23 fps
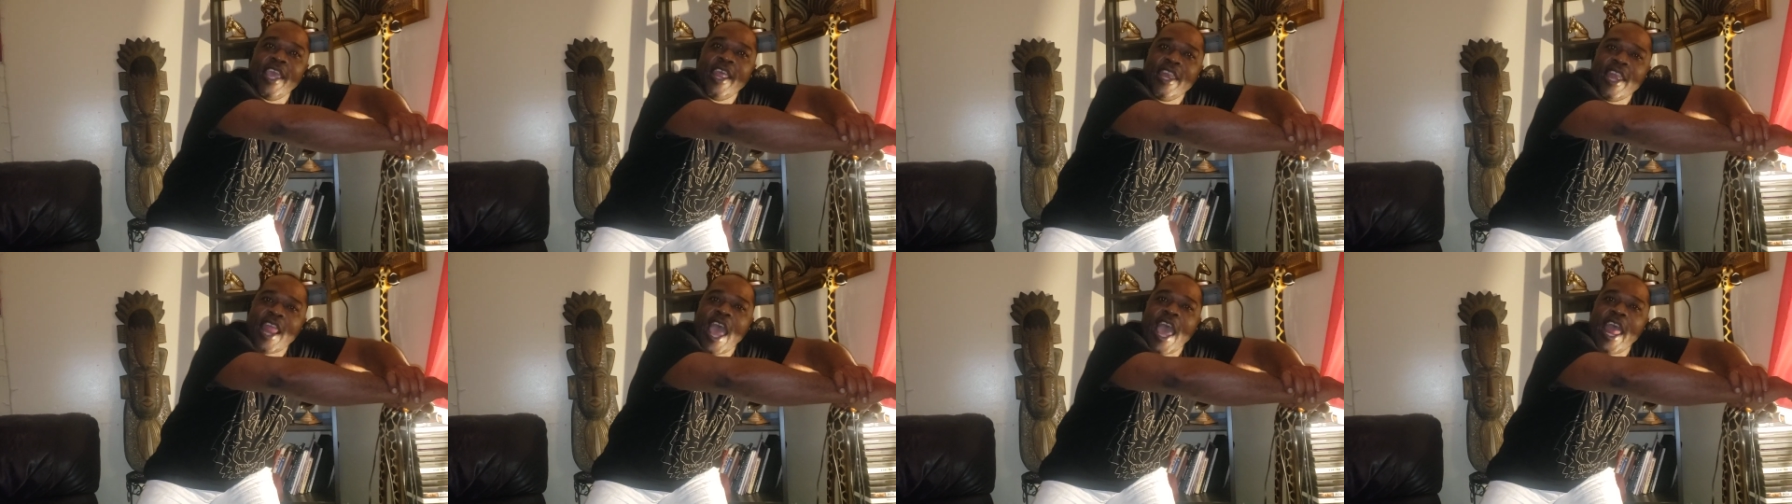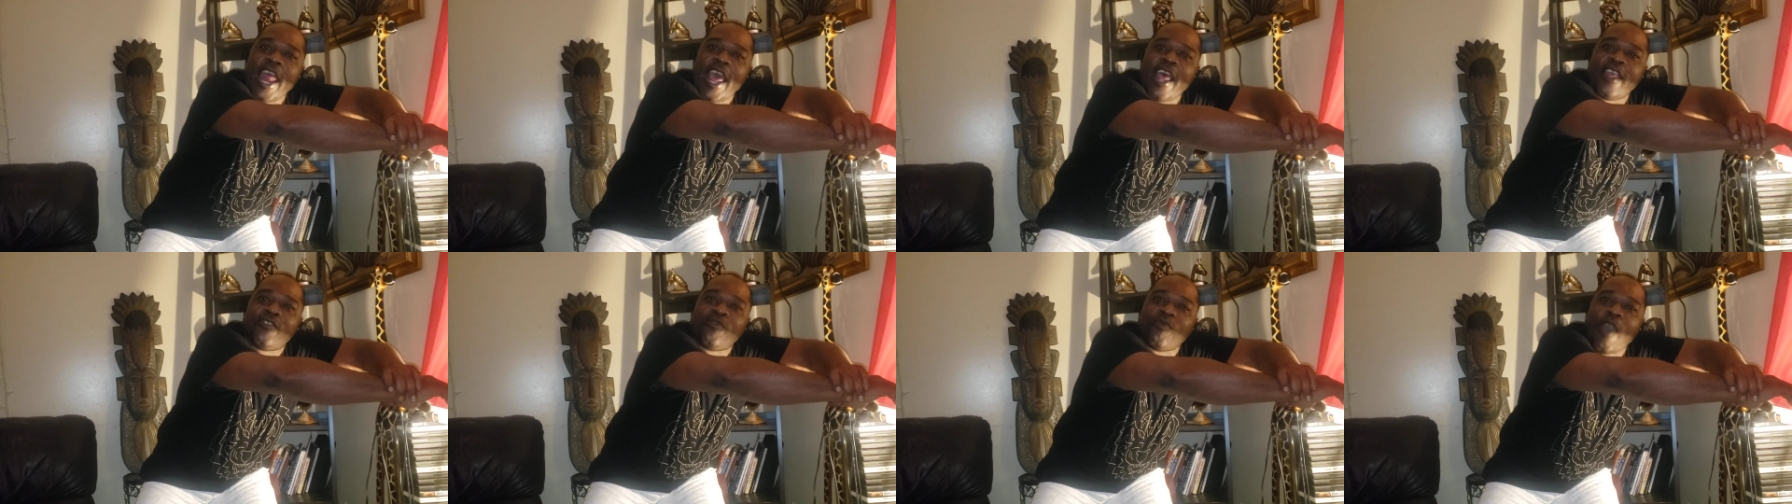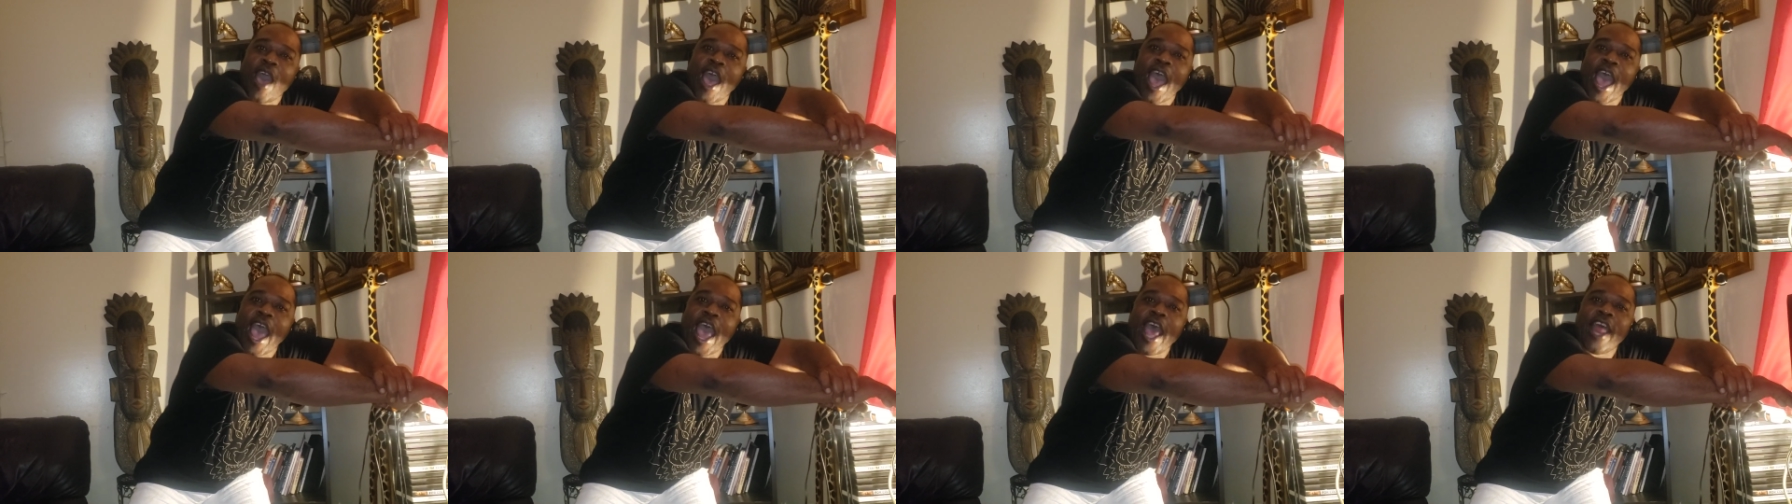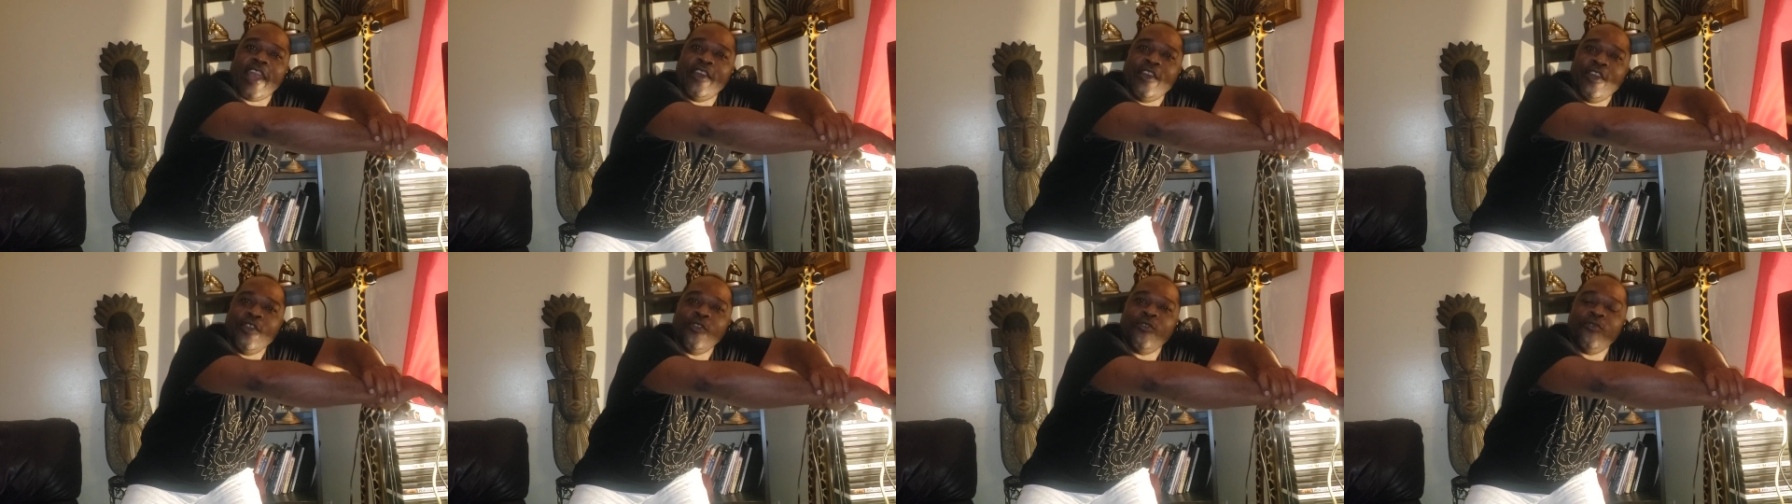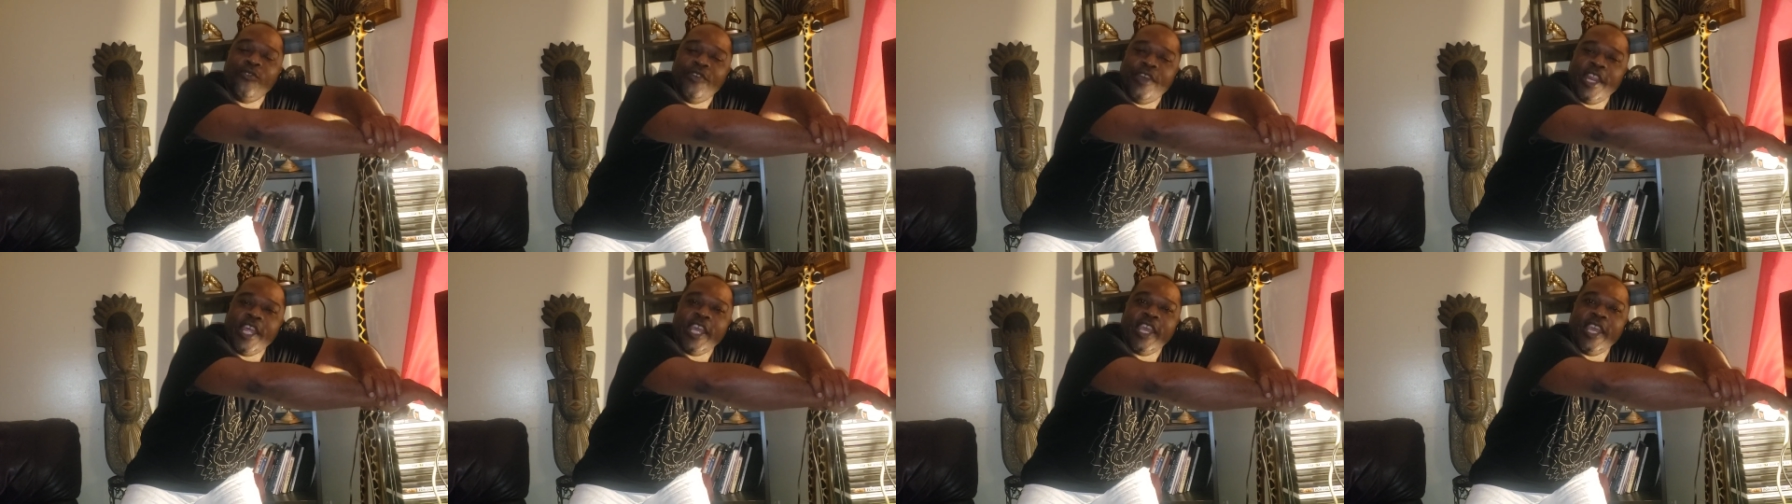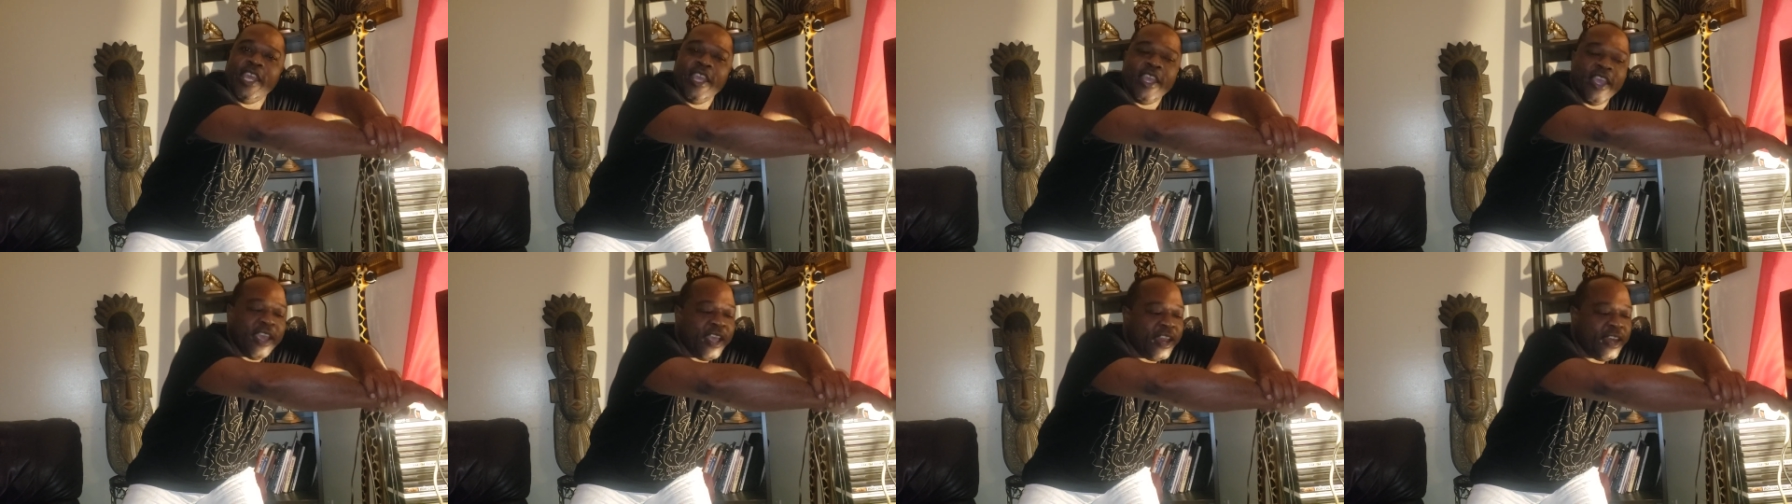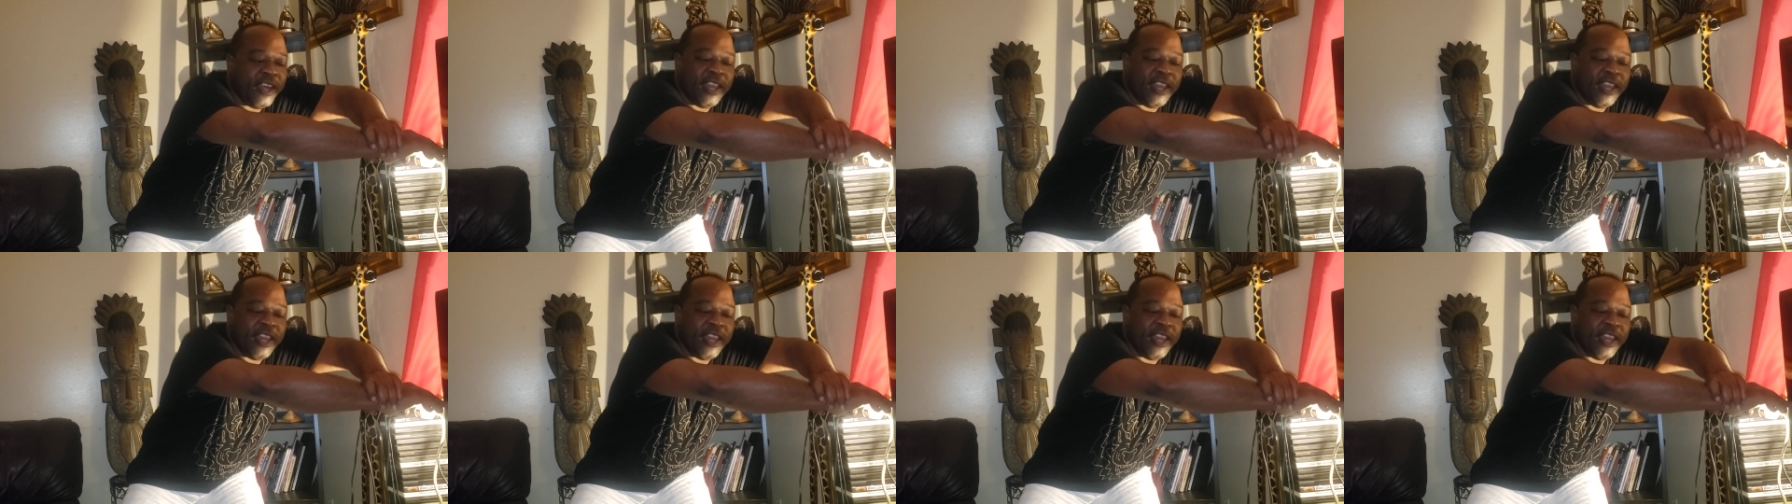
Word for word: Now that's why I knew D